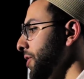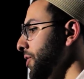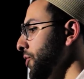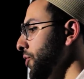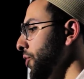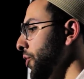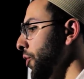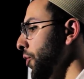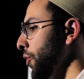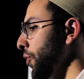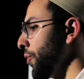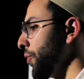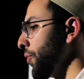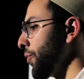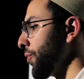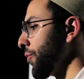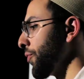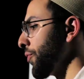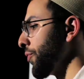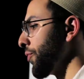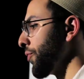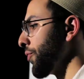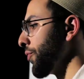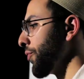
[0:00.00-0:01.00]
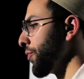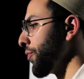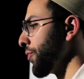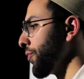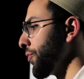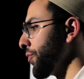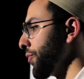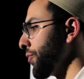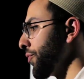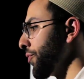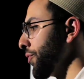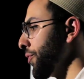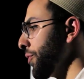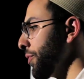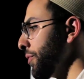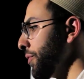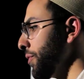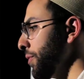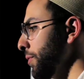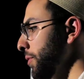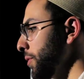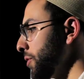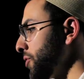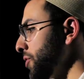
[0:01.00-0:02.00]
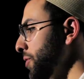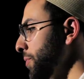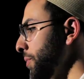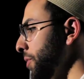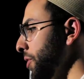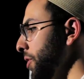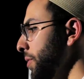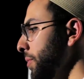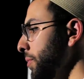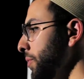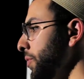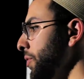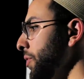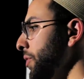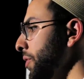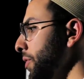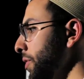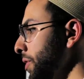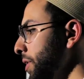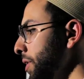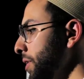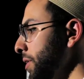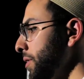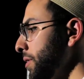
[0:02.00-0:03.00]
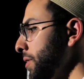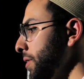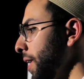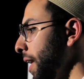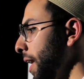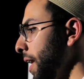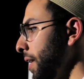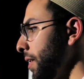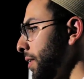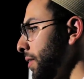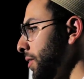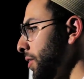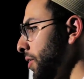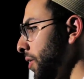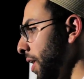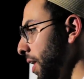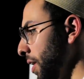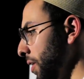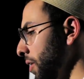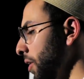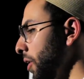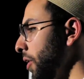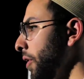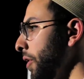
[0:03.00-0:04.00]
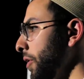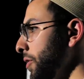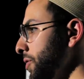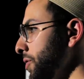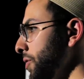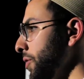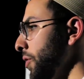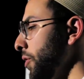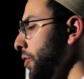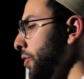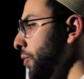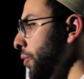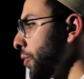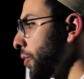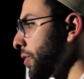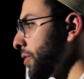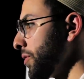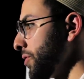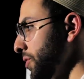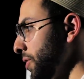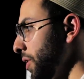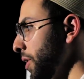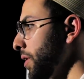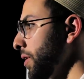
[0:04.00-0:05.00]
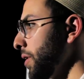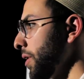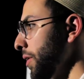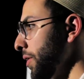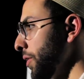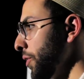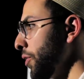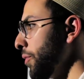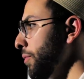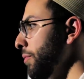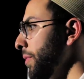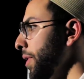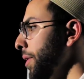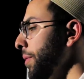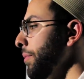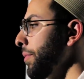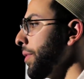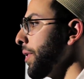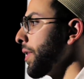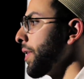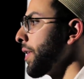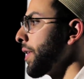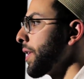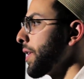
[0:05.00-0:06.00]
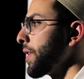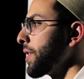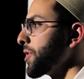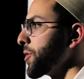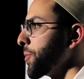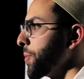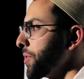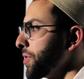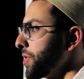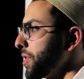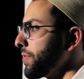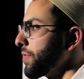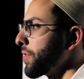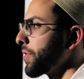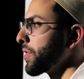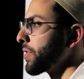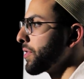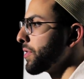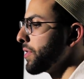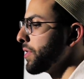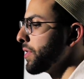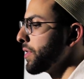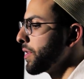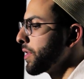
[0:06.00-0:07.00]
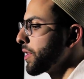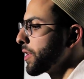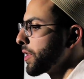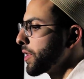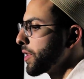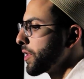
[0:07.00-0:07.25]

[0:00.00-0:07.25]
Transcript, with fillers: you know, the, the Muslim community, at, you know, at large in the whole world, inshallah, the Ummah, but specifically,